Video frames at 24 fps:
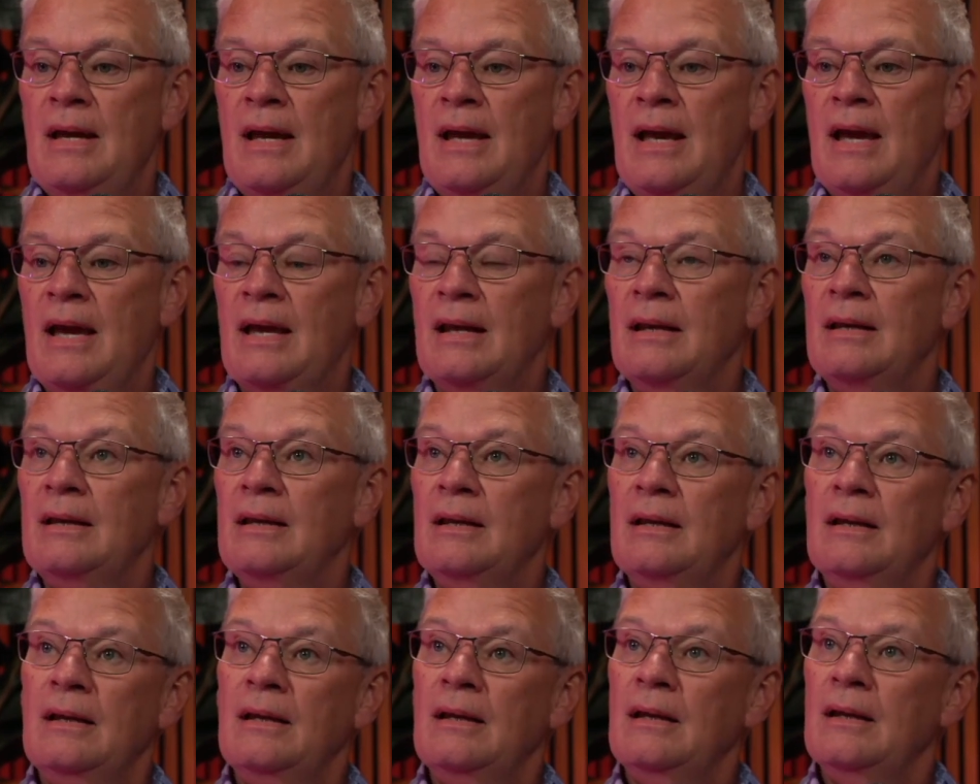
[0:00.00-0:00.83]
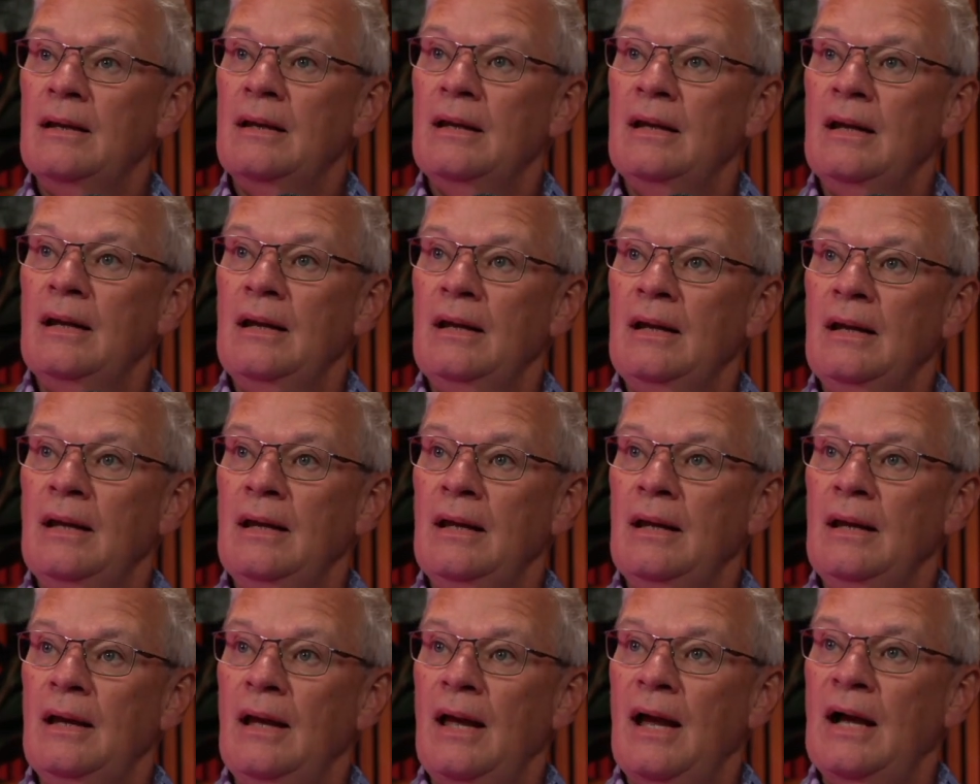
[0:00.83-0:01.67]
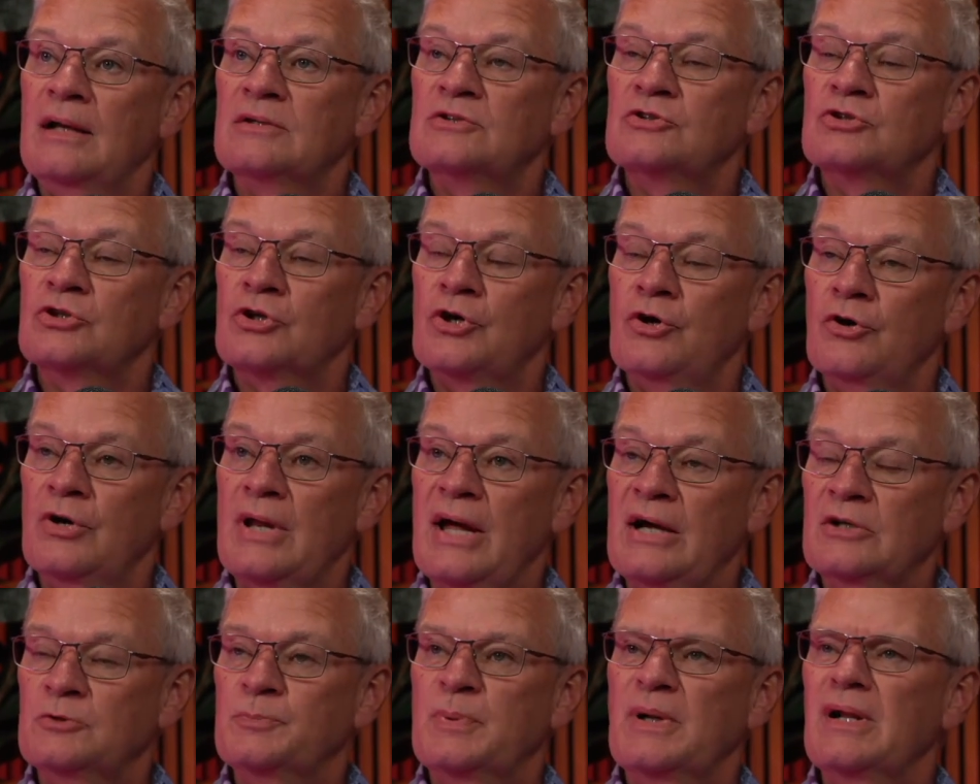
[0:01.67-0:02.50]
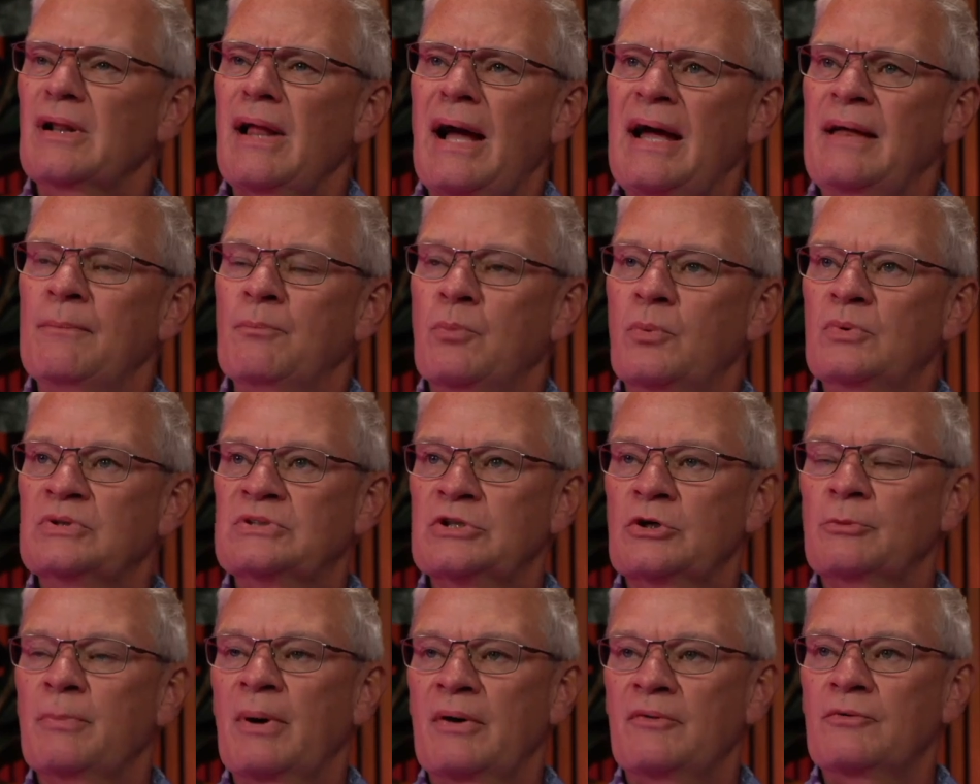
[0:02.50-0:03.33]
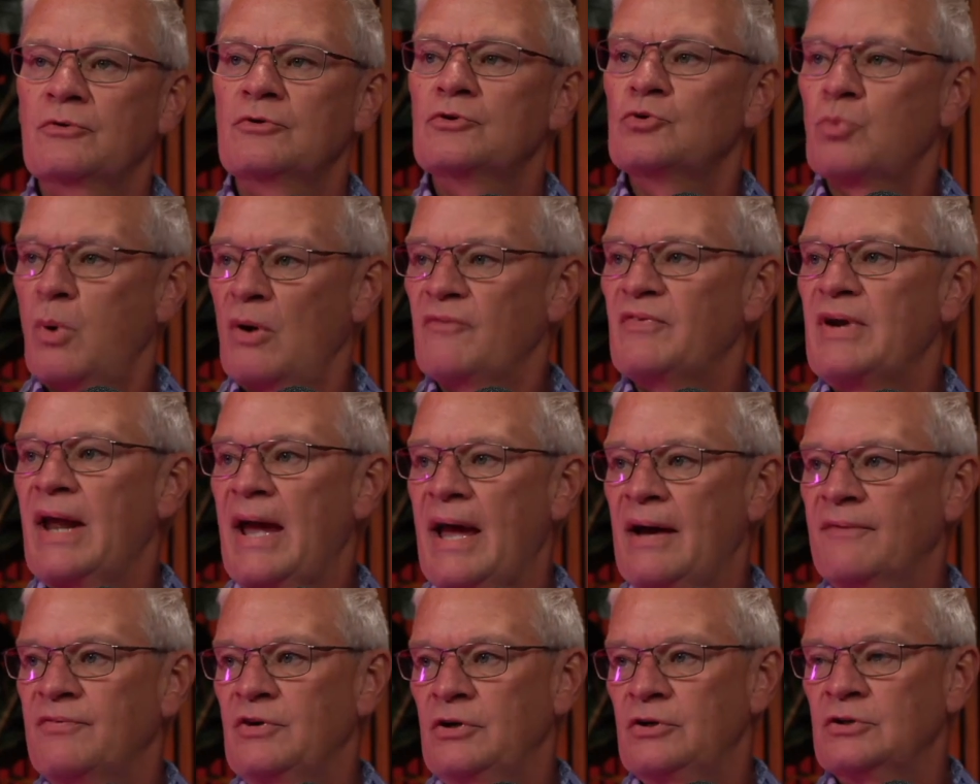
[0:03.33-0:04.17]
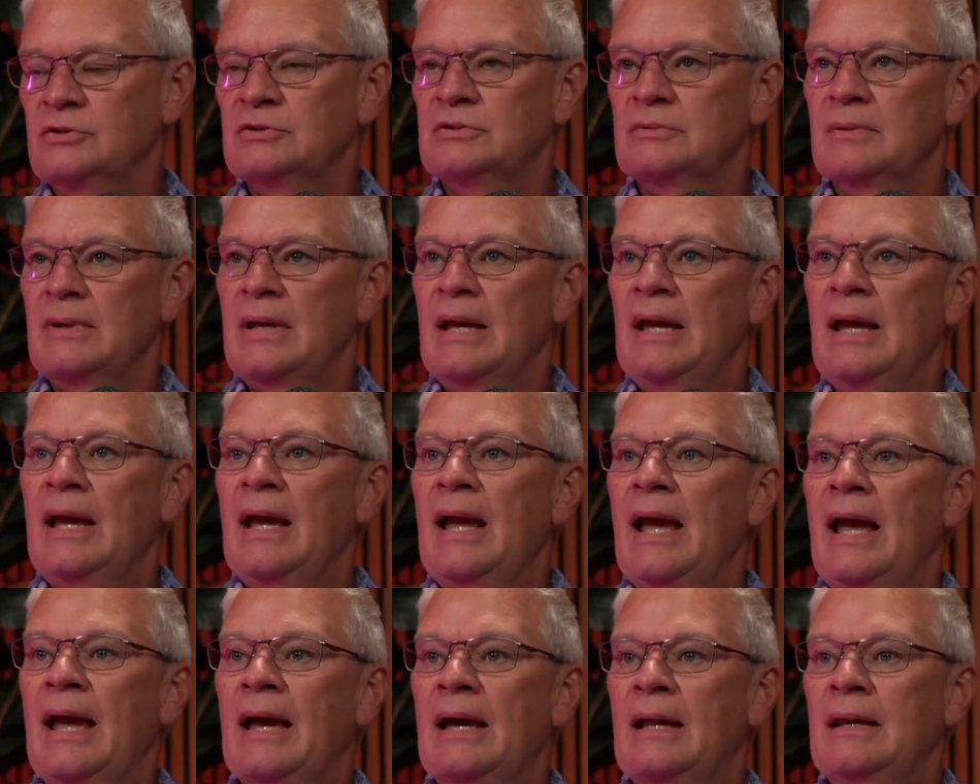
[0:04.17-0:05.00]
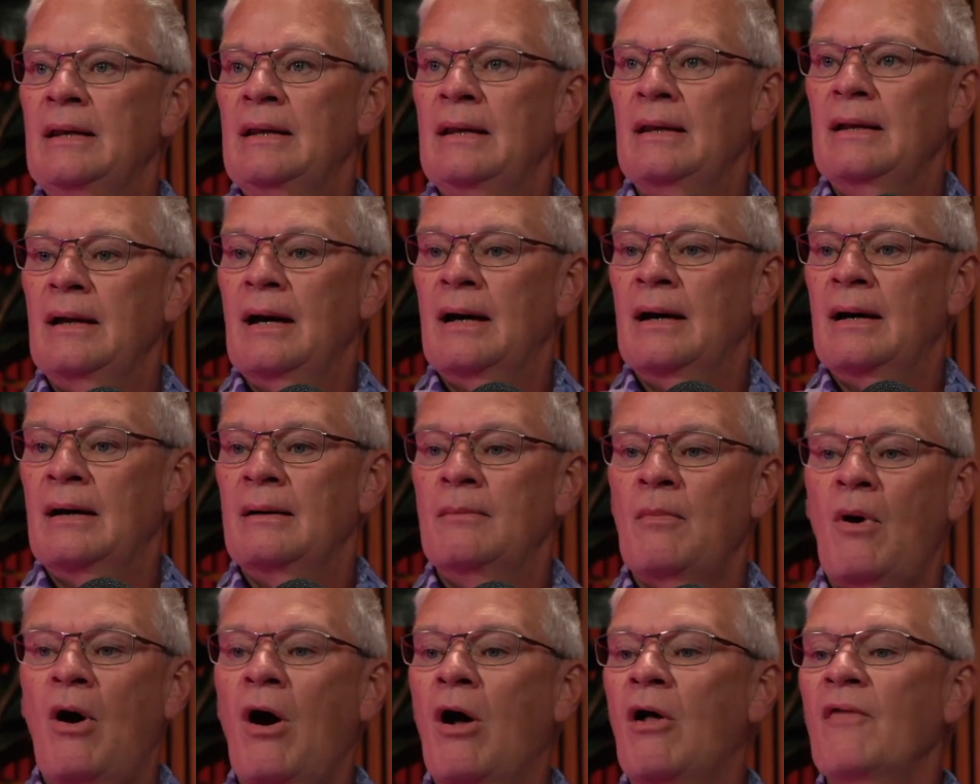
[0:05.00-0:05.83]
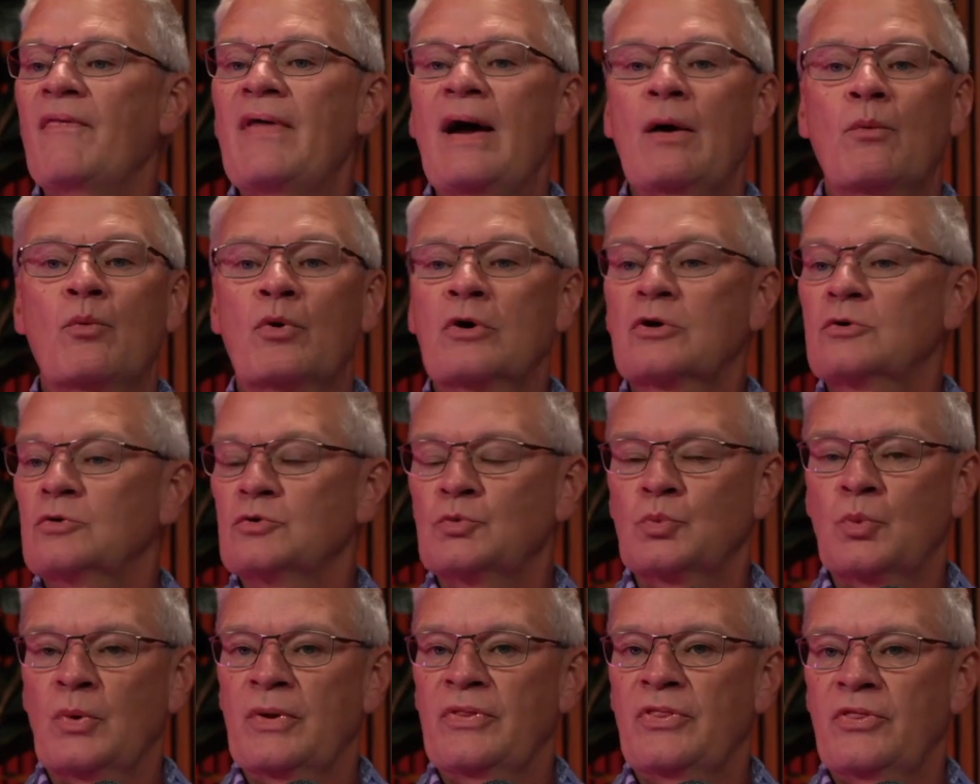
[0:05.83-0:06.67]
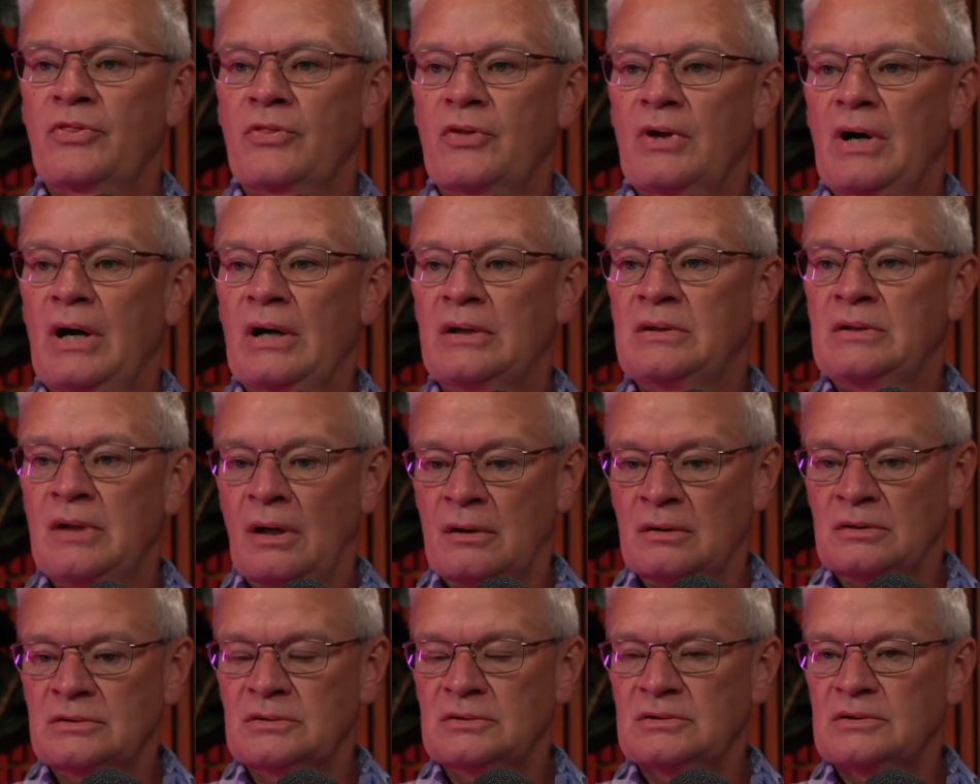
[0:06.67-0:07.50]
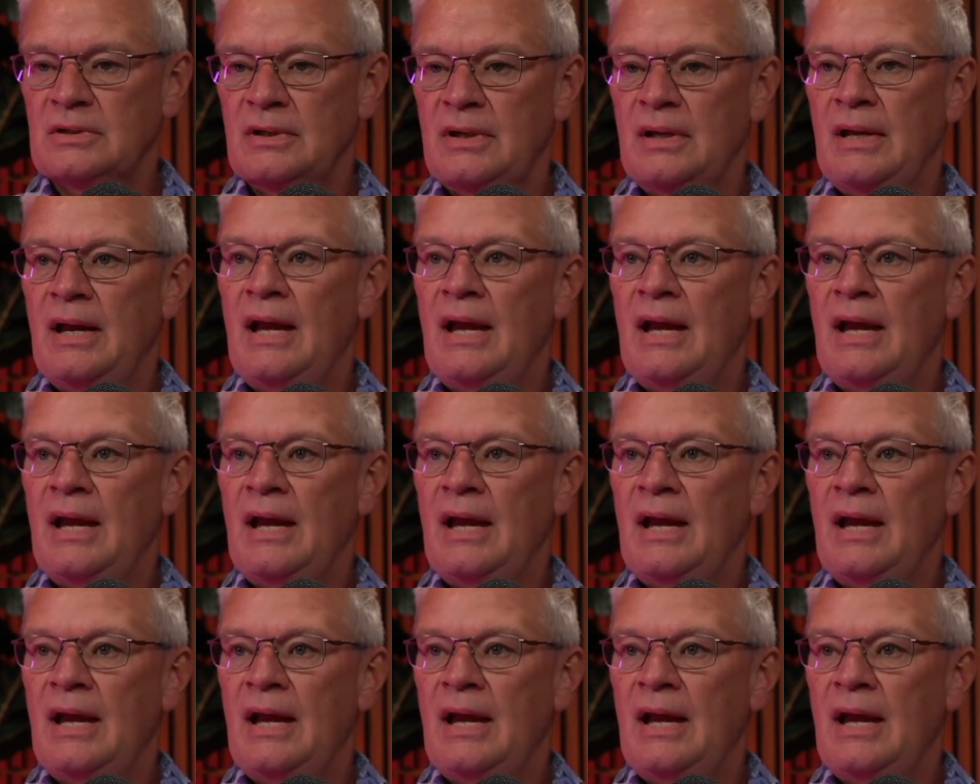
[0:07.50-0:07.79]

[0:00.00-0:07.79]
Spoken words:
And at Security Hospital, I was there about 12 and a half years, and all that work was with adults.